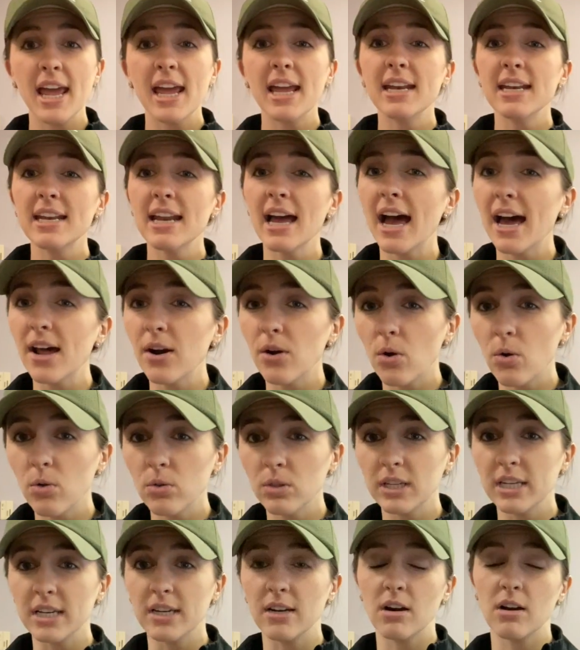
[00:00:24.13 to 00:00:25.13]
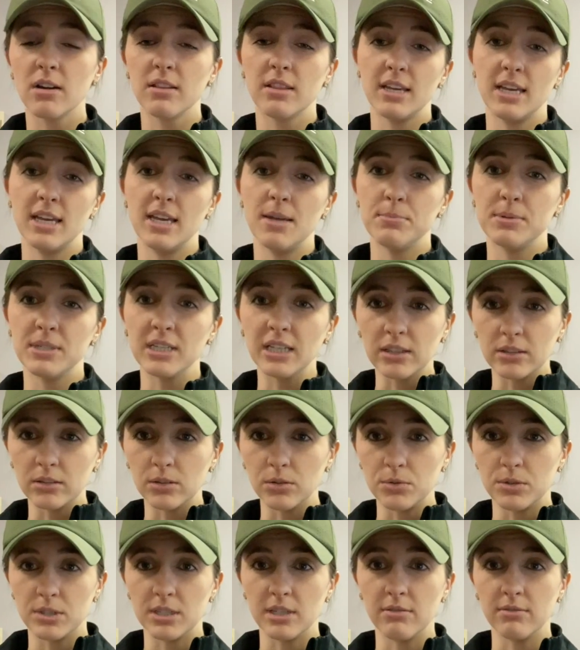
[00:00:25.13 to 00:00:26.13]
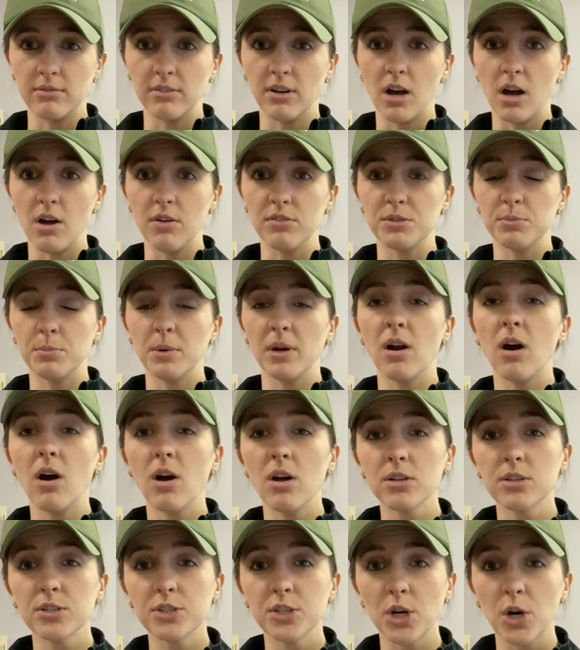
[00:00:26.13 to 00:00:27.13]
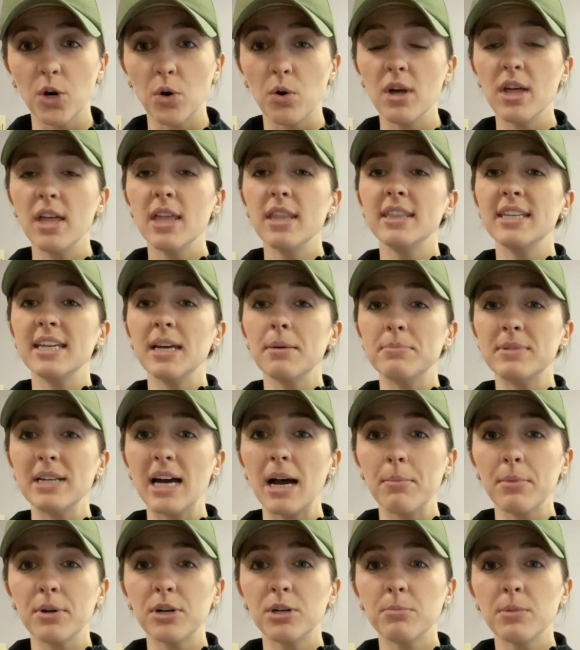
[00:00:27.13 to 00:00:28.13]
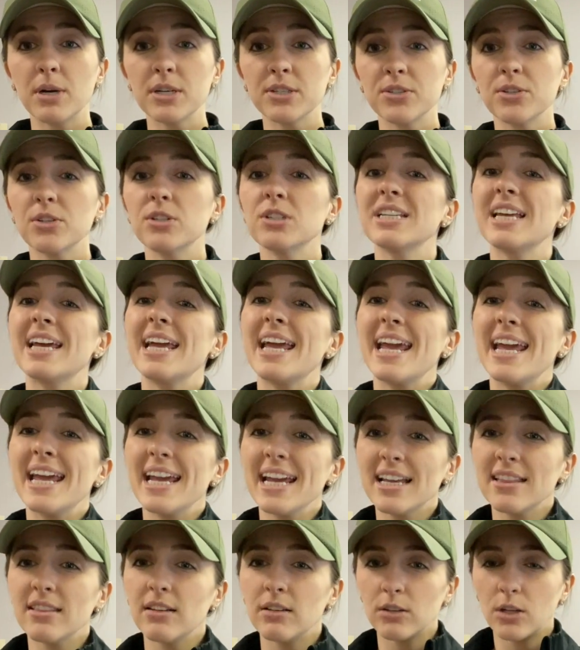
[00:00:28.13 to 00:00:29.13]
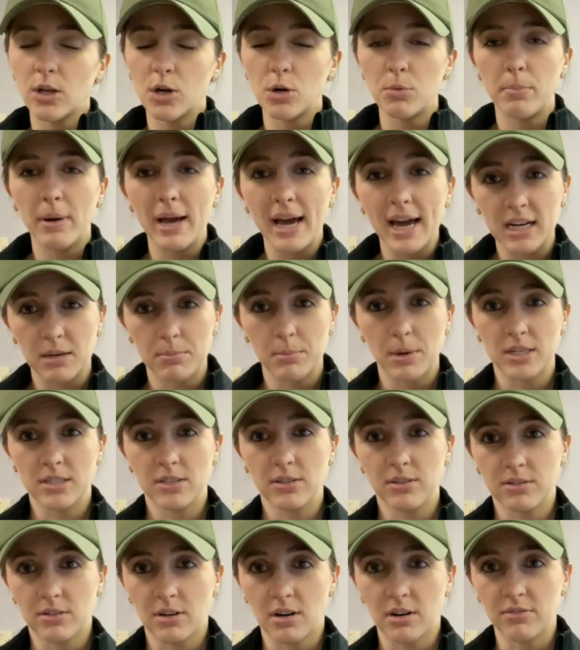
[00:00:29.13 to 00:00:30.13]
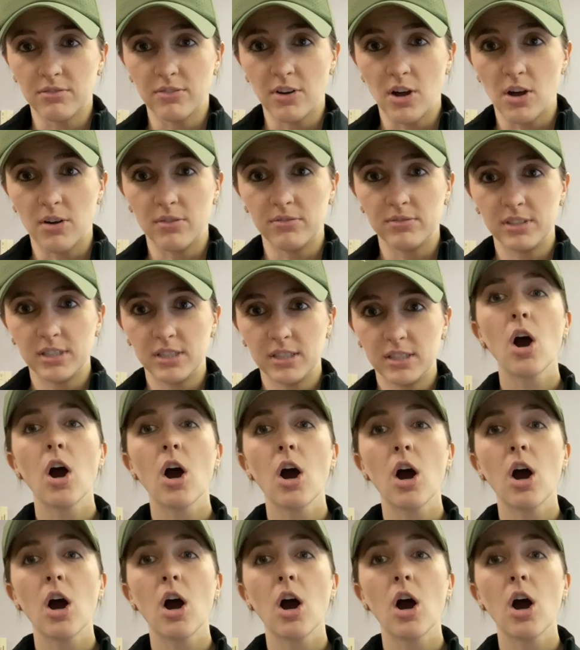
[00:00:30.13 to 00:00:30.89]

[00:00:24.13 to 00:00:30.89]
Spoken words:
And not only are the hips and glutes involved, but also the abdominal muscles and the low back muscles are involved.